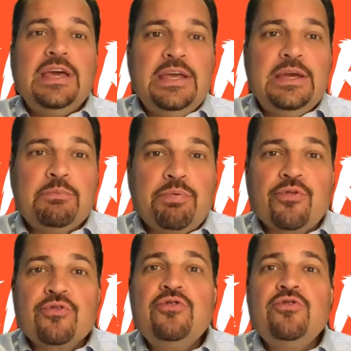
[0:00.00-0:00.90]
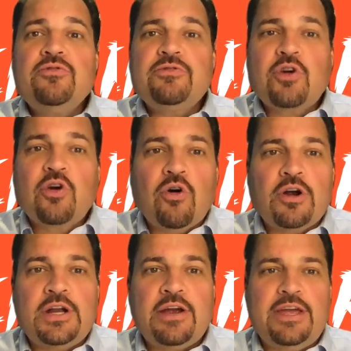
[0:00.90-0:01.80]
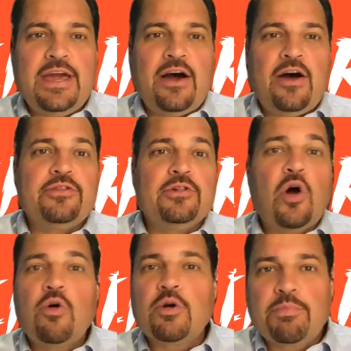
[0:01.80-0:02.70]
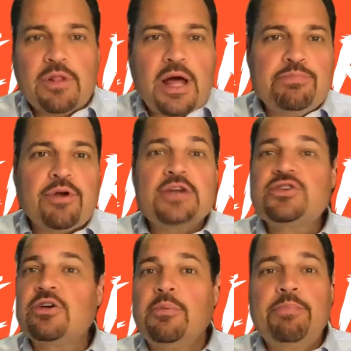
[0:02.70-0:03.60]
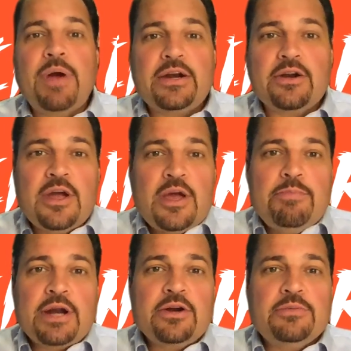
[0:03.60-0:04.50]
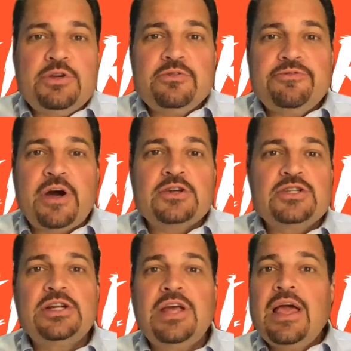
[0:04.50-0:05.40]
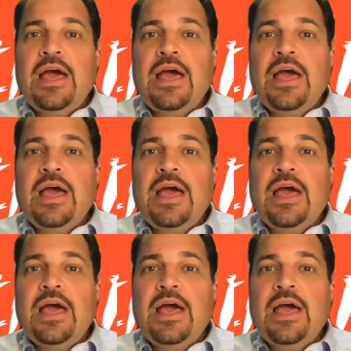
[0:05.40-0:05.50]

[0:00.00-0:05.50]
improved coronary health, lower blood pressure, a better, better immune function,